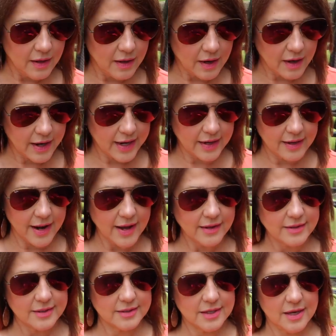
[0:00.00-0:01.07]
All right,
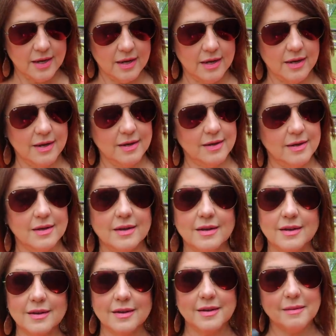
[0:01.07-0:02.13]
next,
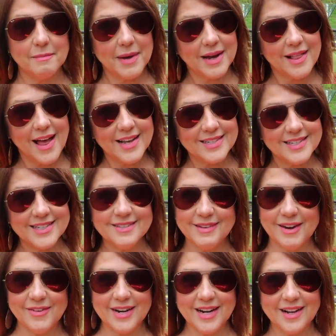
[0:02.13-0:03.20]
my glasses,
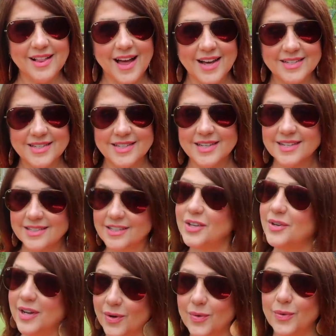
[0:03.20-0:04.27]
my reading glasses. As
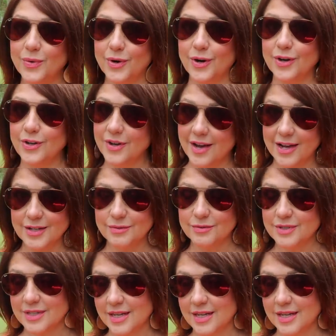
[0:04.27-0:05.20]
you get older, you guys will